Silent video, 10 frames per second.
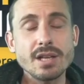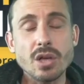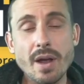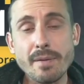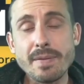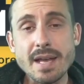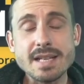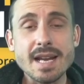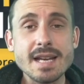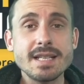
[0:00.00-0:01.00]
So, if
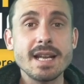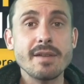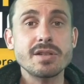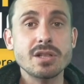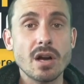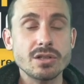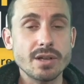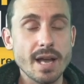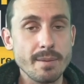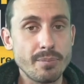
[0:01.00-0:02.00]
these ETFs start
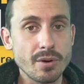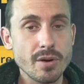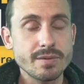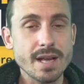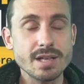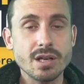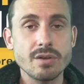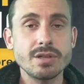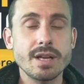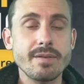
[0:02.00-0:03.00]
to get approved, it's
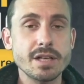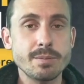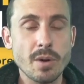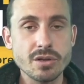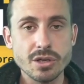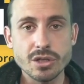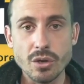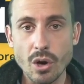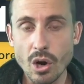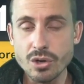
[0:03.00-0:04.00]
going to give exposure
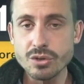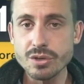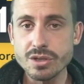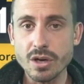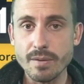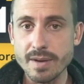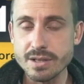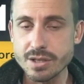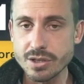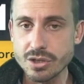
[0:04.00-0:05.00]
to hundreds of
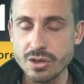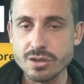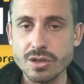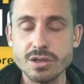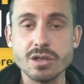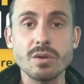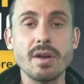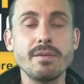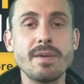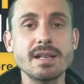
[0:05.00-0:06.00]
institutions to
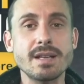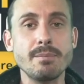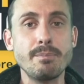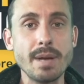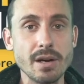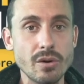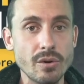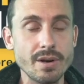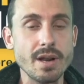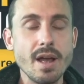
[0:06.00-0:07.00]
invest in
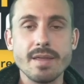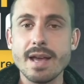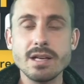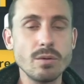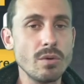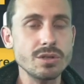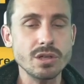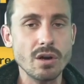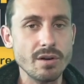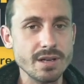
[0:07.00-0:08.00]
Bitcoin. They don't want
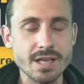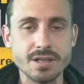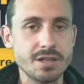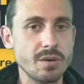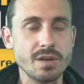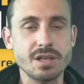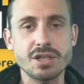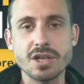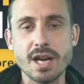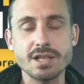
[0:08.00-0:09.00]
to go on a digital
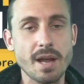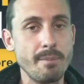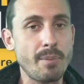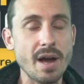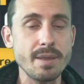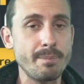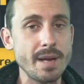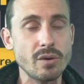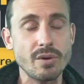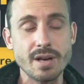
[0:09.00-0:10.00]
exchange and buy the
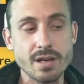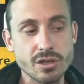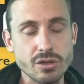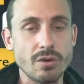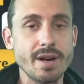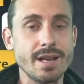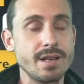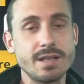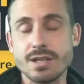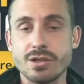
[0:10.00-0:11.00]
Bitcoin and store it
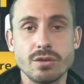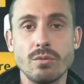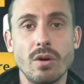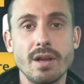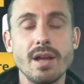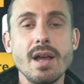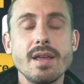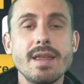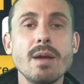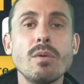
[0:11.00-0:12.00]
in a digital wallet it.
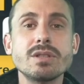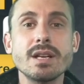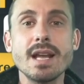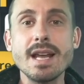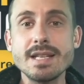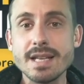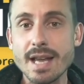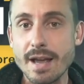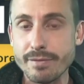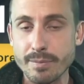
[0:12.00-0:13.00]
They want an
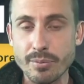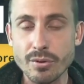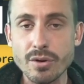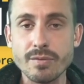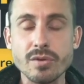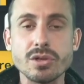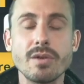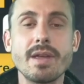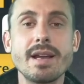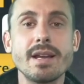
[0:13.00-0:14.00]
ETF approval
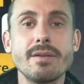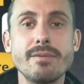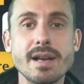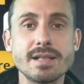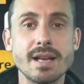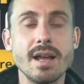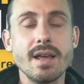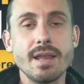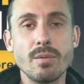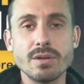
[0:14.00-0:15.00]
so they can invest it.
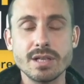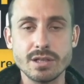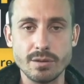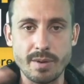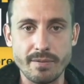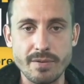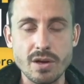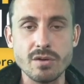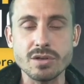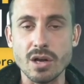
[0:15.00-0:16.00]
They want it to be
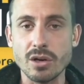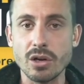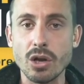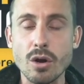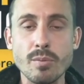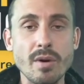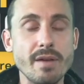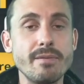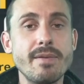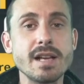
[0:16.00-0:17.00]
viewed a global
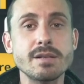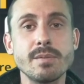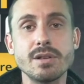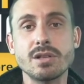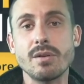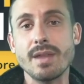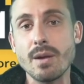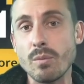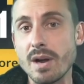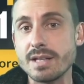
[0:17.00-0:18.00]
investment. So
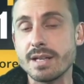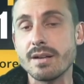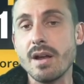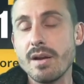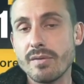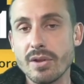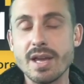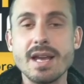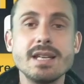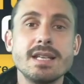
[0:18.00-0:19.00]
they're waiting for
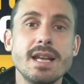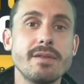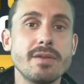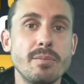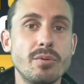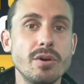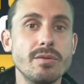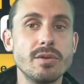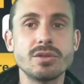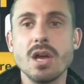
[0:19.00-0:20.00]
the ETF
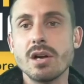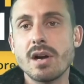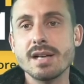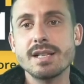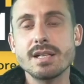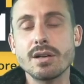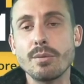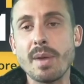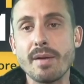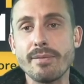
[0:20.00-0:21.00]
approvals. Guys, this is
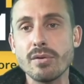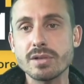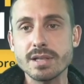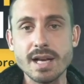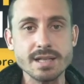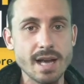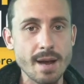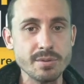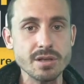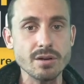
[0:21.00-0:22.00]
going to be it for today's
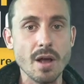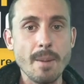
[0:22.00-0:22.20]
episode.